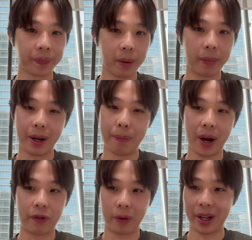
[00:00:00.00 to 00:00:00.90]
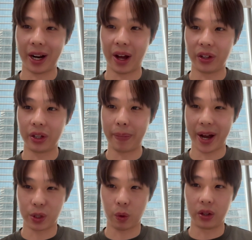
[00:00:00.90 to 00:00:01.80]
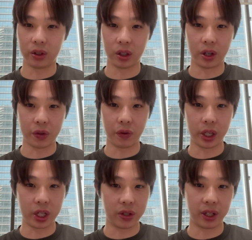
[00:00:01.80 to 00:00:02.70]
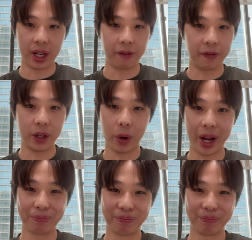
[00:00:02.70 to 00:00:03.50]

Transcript: But apart from that, I think the best way to learn is really just to get your feedback.